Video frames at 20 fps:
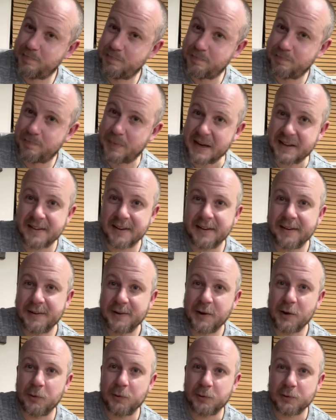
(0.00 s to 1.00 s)
bitter
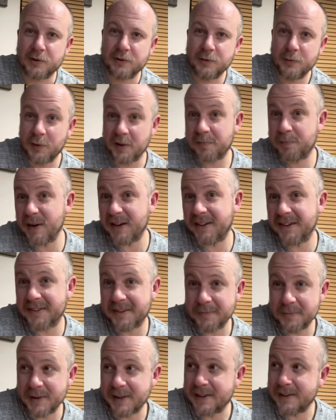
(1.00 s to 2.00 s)
cold. Well, it's bitter to
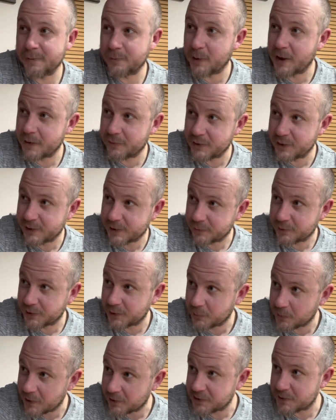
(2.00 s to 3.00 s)
me. Wherever you live in
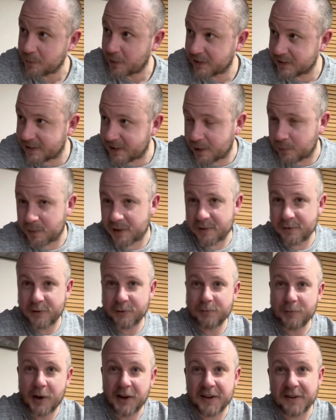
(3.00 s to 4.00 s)
the world, you might tell me
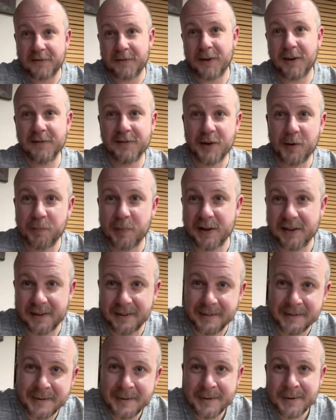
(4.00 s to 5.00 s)
-5 is not
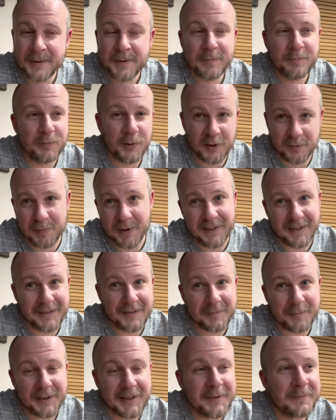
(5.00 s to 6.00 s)
bitter, but it's bitter
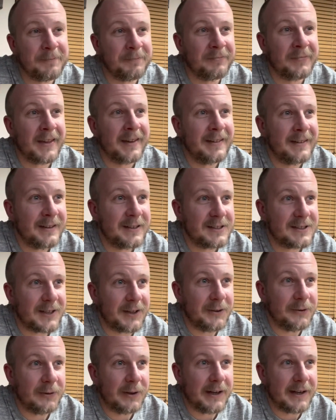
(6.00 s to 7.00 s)
to me.
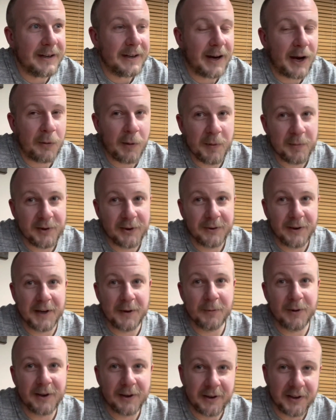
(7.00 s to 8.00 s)
So I won't be doing any
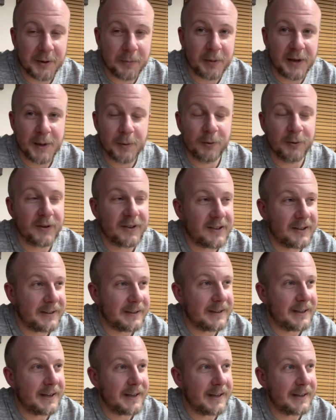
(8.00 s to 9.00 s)
work on the Beamer
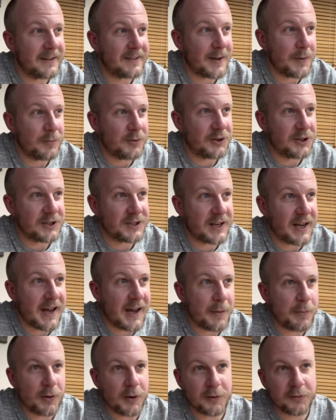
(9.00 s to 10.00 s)
until the temperatures get
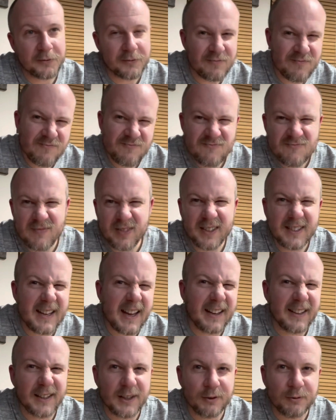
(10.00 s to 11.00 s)
above
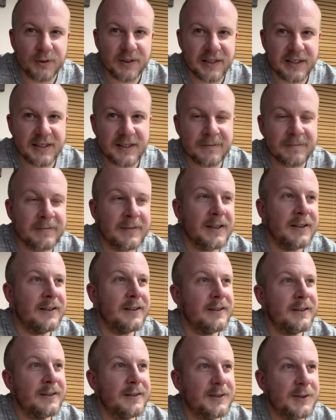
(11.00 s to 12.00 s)
10 degrees.
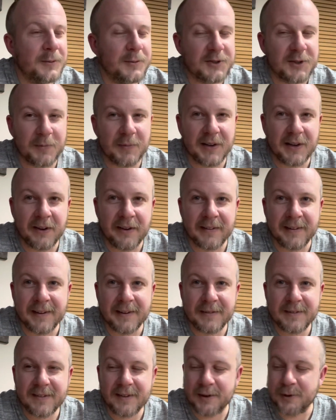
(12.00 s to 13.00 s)
something like that.
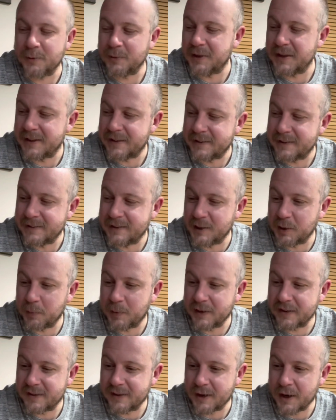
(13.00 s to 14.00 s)
So a little
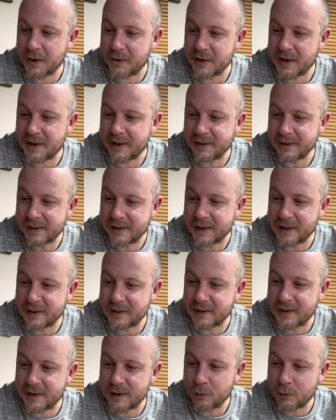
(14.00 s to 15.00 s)
bit to go yet, and then